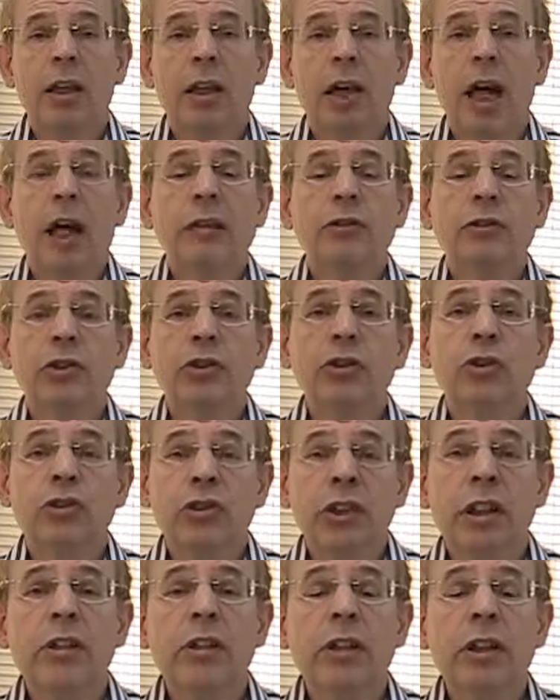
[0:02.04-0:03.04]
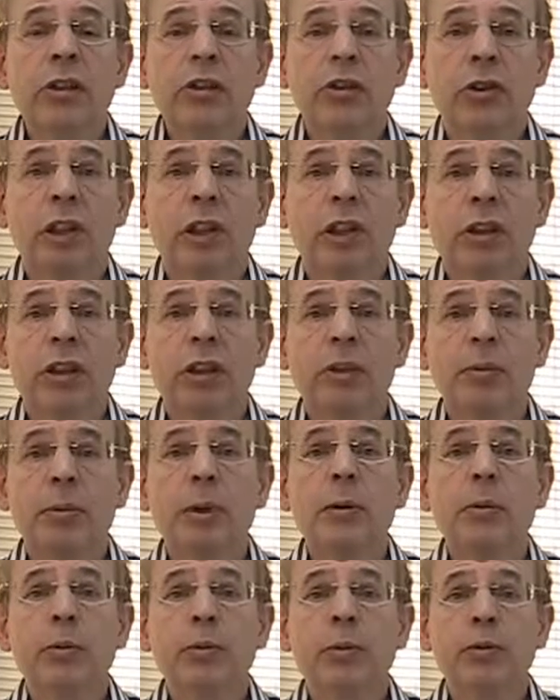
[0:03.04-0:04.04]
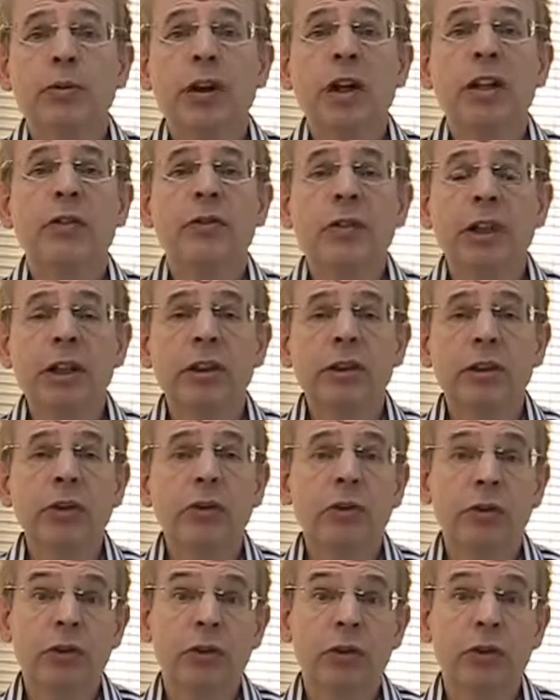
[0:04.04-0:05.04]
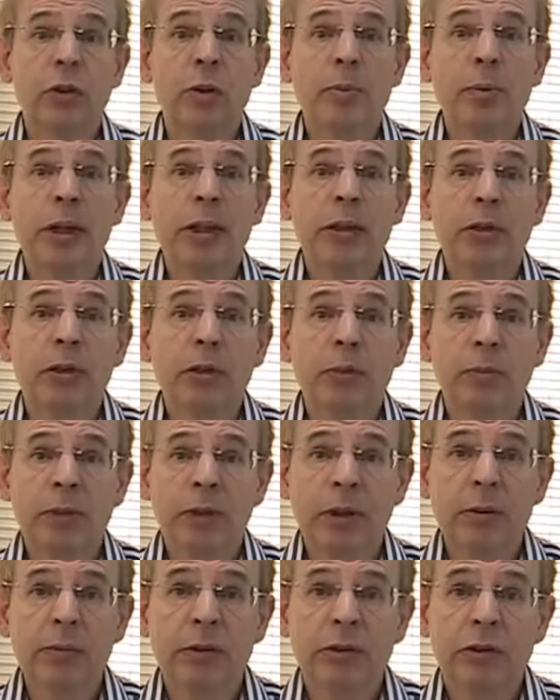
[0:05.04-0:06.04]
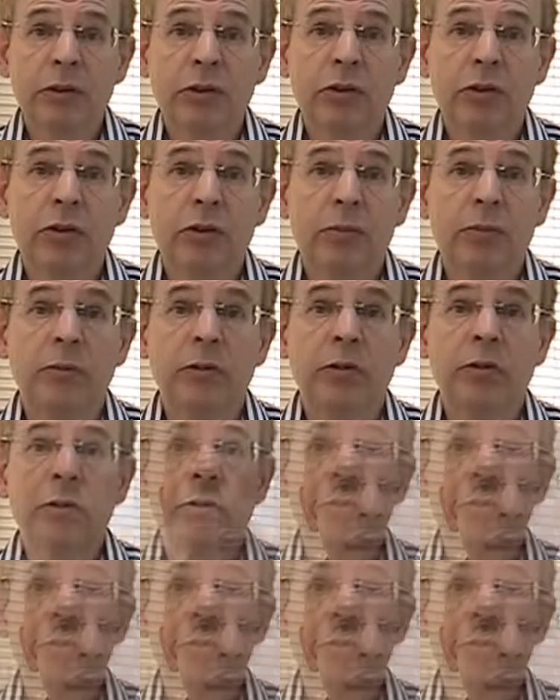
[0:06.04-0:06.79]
I've chosen 10 things that I think people would find very useful to know about their own plumbing systems.